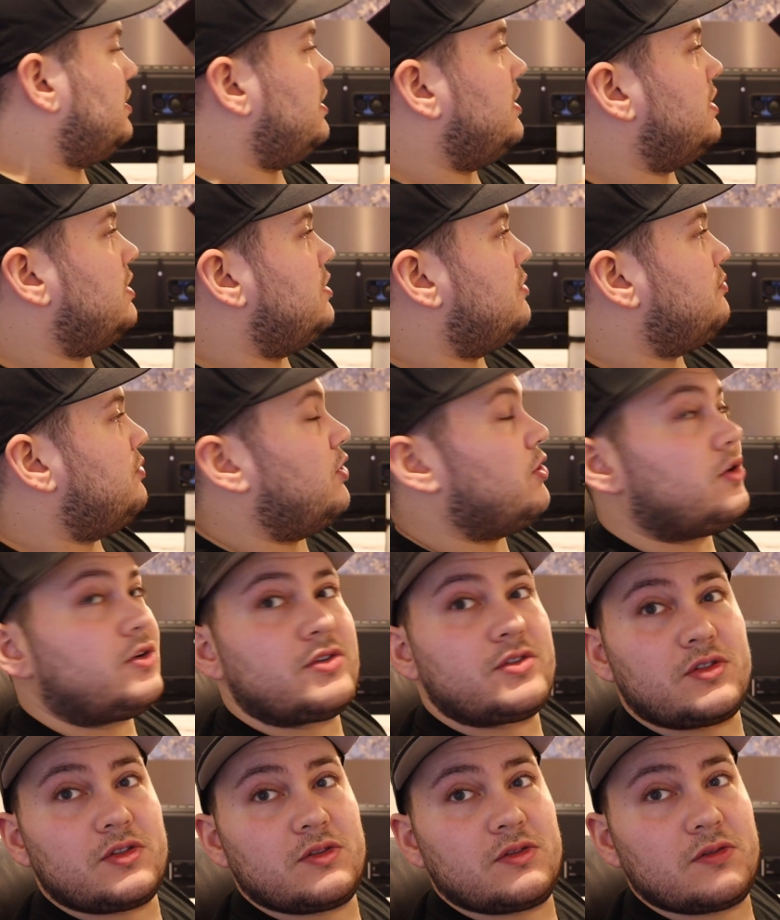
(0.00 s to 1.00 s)
In the
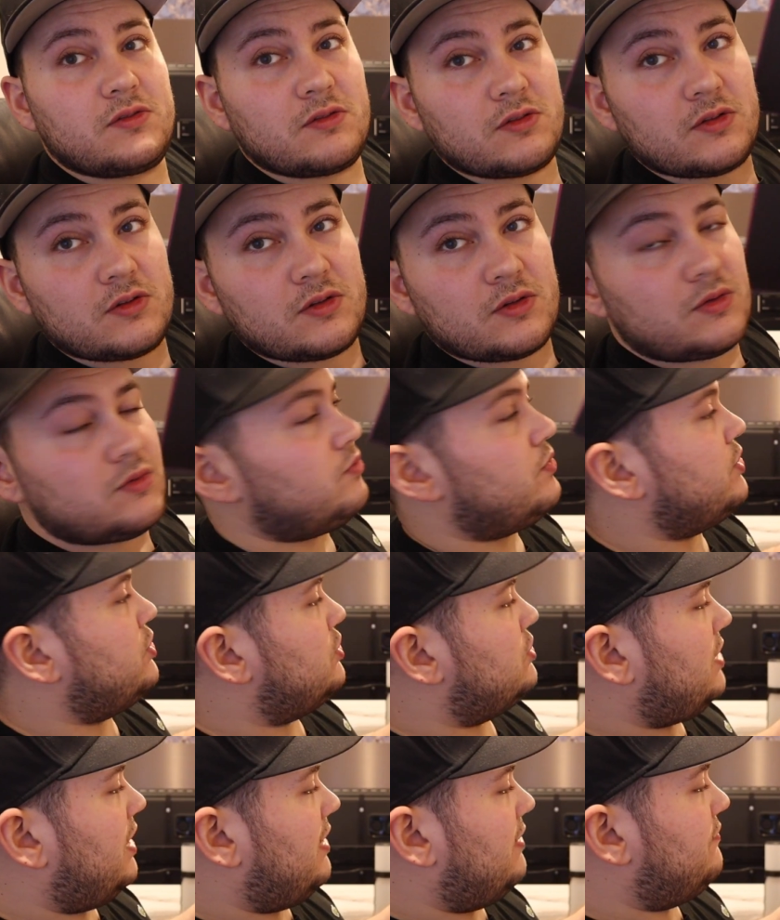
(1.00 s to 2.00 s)
box we
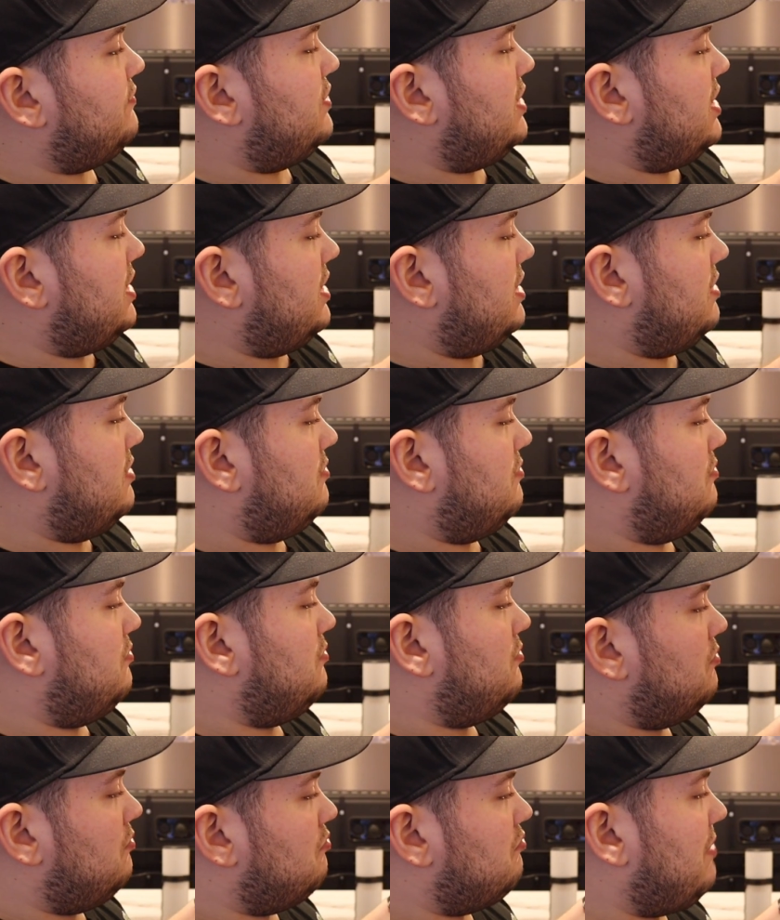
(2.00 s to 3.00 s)
just have the
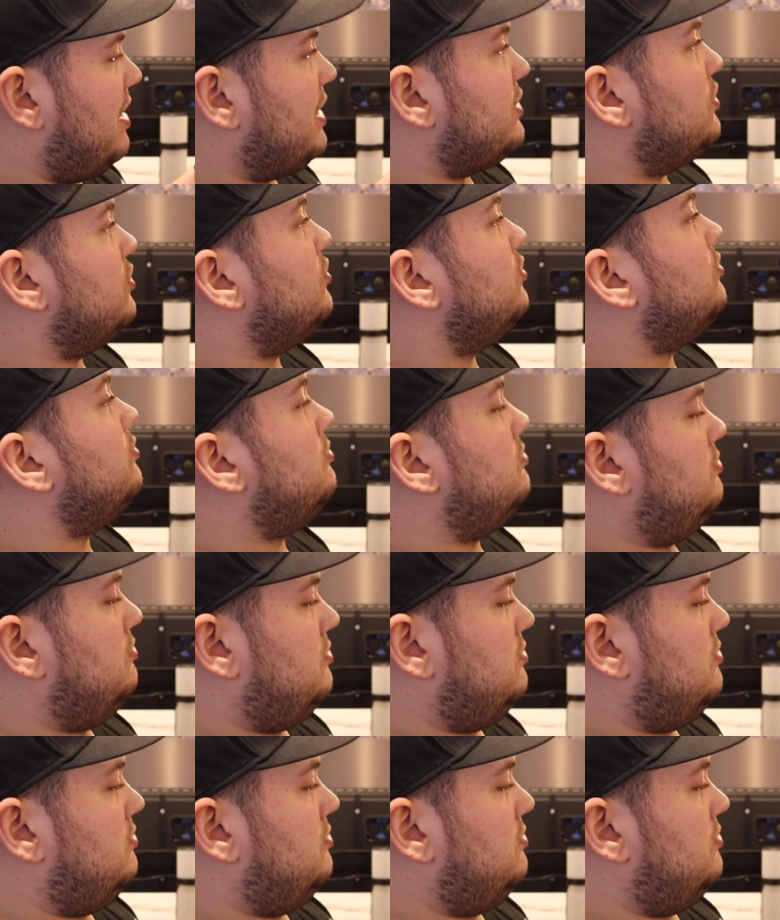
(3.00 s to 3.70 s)
manual